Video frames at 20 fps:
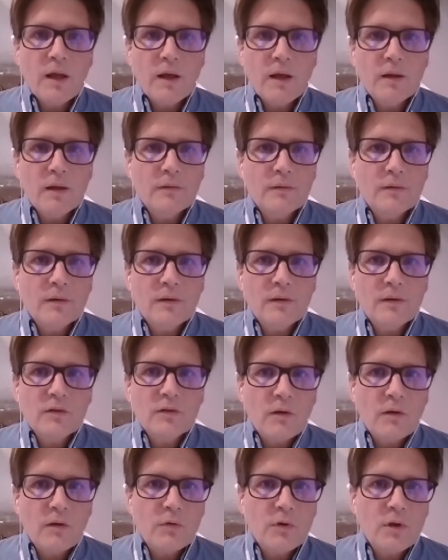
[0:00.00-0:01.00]
And a
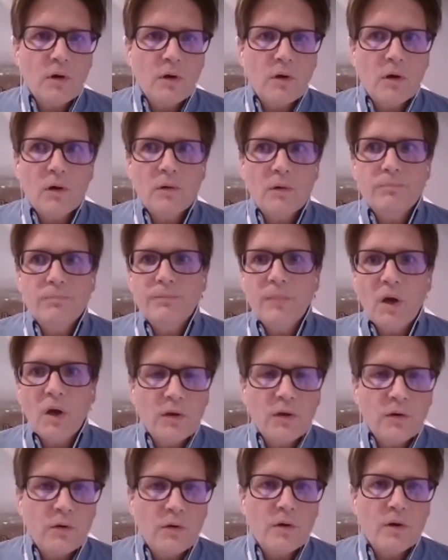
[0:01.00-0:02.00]
discovery call
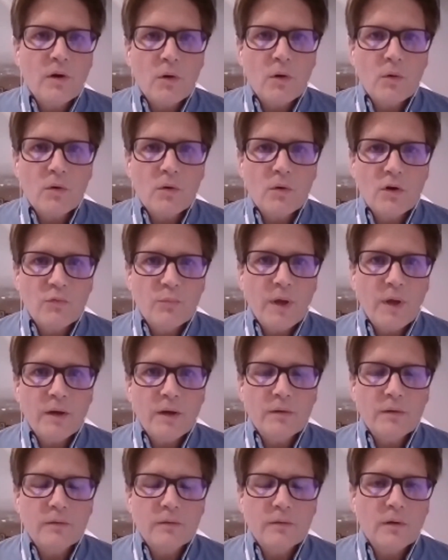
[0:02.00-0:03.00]
a year ago could have
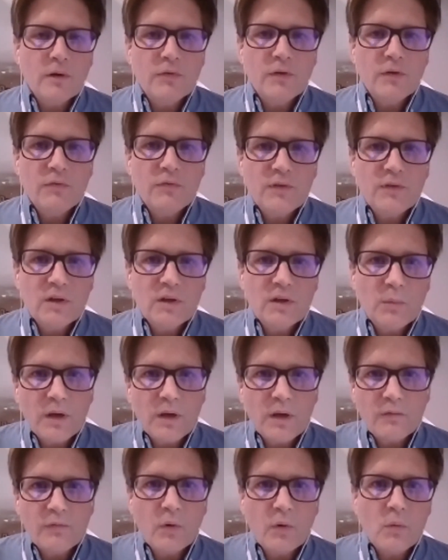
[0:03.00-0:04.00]
been a
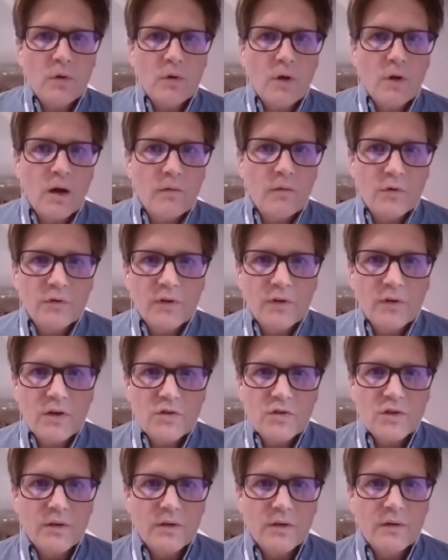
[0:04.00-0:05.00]
15-minute phone
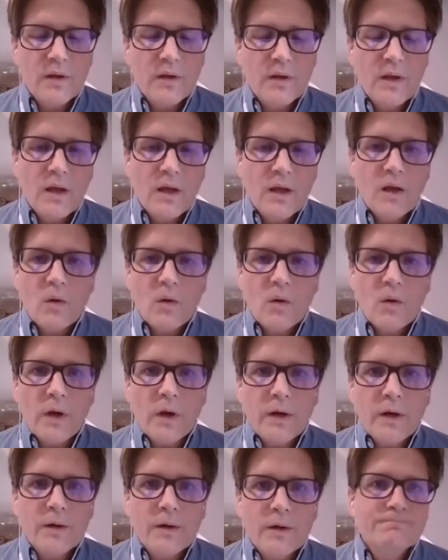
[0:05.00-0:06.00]
conversation
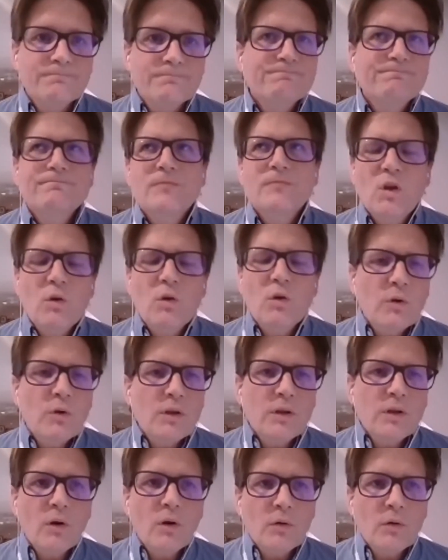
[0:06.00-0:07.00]
where you
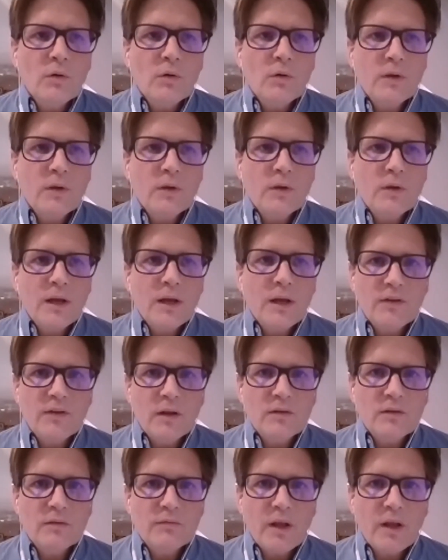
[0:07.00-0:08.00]
really don't get a sense of that
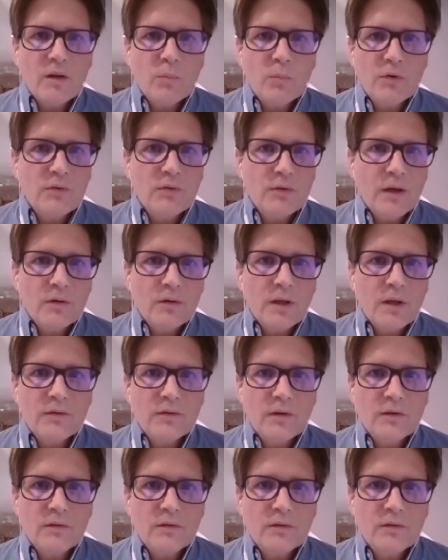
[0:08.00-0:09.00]
other person. They don't get
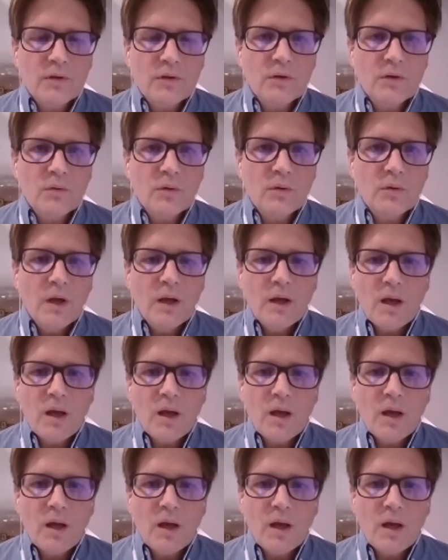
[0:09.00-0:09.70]
a sense of you.